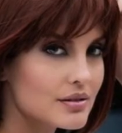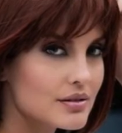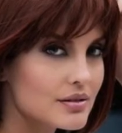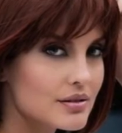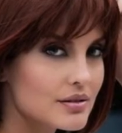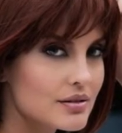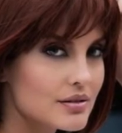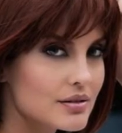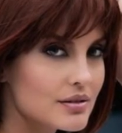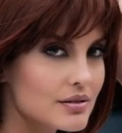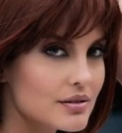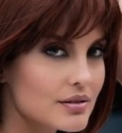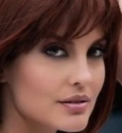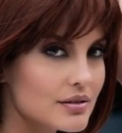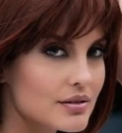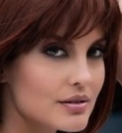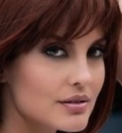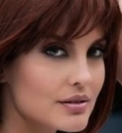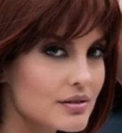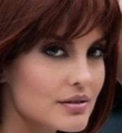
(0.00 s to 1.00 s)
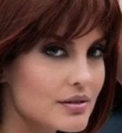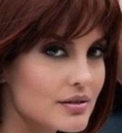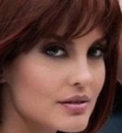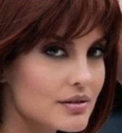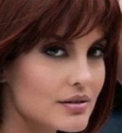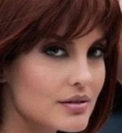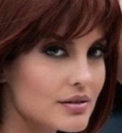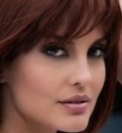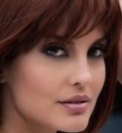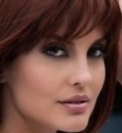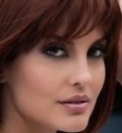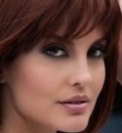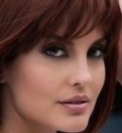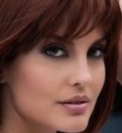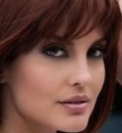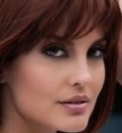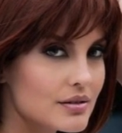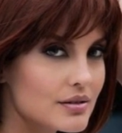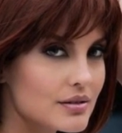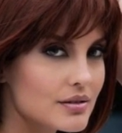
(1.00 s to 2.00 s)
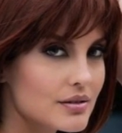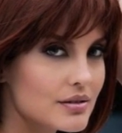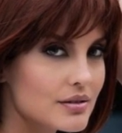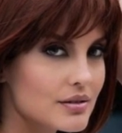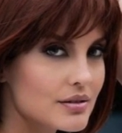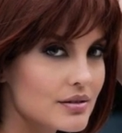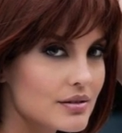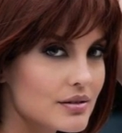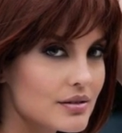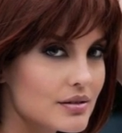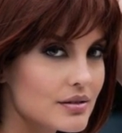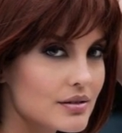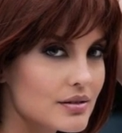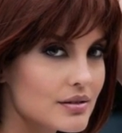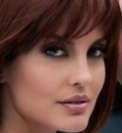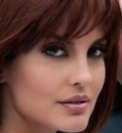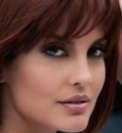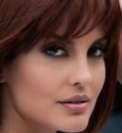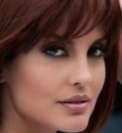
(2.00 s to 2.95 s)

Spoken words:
Nothing is said.